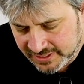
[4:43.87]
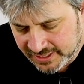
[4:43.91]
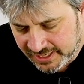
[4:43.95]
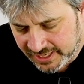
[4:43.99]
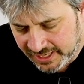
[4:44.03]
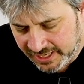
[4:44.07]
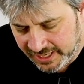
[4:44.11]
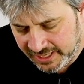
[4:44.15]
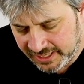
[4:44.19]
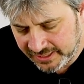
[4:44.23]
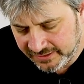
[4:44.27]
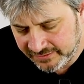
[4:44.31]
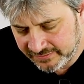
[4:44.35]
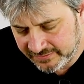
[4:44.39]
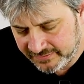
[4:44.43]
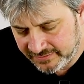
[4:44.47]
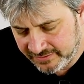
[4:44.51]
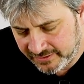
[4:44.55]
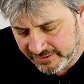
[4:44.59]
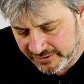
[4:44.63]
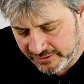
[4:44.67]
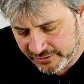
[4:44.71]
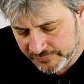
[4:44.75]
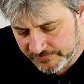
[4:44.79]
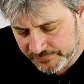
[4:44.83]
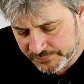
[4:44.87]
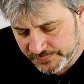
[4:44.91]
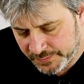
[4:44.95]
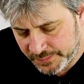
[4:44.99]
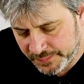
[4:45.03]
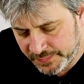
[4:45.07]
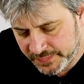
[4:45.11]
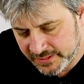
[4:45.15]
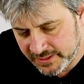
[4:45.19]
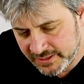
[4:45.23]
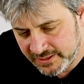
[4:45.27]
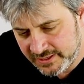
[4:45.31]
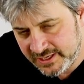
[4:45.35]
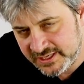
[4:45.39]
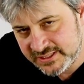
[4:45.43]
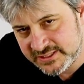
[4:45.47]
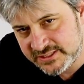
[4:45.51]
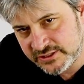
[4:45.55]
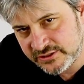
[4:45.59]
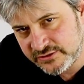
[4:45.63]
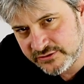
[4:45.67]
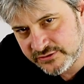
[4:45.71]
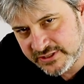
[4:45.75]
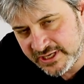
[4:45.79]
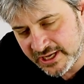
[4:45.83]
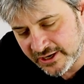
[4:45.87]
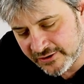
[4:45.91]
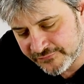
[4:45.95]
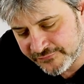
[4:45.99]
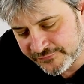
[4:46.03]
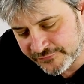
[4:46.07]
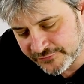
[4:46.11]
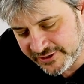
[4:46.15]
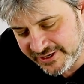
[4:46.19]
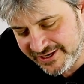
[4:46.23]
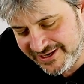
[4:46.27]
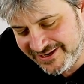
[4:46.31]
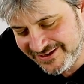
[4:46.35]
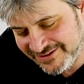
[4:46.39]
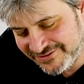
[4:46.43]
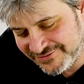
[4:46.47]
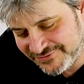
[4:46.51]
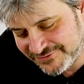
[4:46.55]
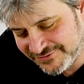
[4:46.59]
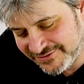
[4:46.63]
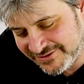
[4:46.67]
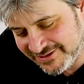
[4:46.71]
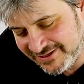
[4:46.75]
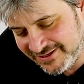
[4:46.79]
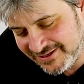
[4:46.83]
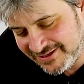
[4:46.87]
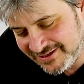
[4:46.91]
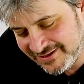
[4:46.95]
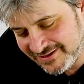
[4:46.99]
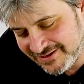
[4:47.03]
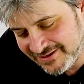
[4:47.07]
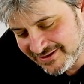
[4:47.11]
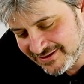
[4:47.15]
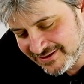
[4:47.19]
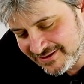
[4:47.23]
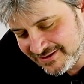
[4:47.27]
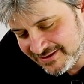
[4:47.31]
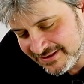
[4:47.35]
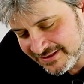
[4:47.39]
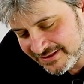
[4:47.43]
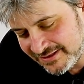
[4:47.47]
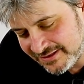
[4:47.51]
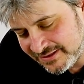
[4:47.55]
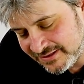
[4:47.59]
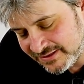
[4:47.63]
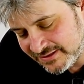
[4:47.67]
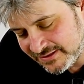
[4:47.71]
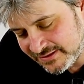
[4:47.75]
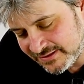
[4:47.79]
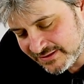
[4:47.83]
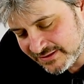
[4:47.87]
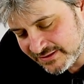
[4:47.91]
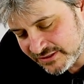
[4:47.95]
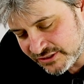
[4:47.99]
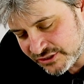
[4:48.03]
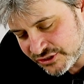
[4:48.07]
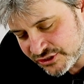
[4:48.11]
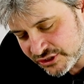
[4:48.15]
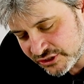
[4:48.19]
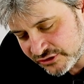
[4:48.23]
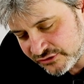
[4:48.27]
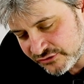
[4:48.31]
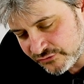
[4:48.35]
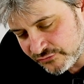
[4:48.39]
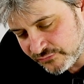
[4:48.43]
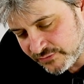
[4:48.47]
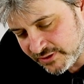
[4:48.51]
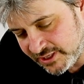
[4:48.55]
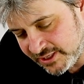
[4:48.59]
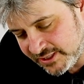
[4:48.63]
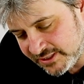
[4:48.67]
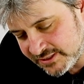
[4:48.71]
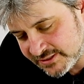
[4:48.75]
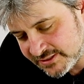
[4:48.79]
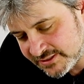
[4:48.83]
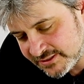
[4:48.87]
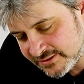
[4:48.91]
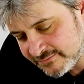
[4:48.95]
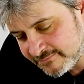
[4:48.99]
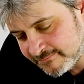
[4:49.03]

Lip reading: And listen carefully to the shutter release.